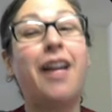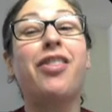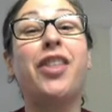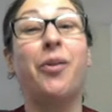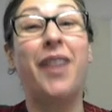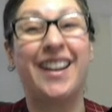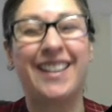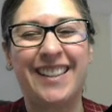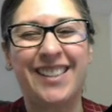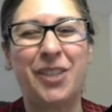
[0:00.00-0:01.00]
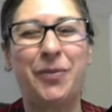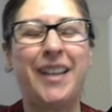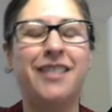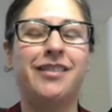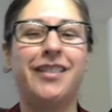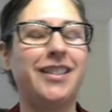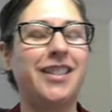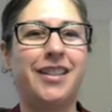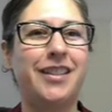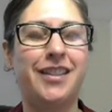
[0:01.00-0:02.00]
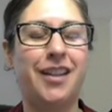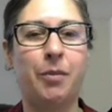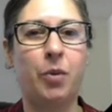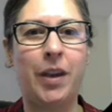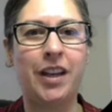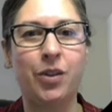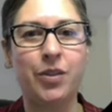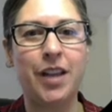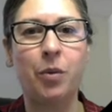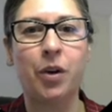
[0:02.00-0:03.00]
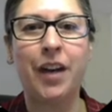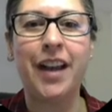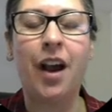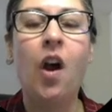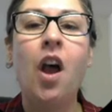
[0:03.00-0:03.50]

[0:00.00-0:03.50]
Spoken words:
theoretically it should be. That's a terrible way to use that word right now.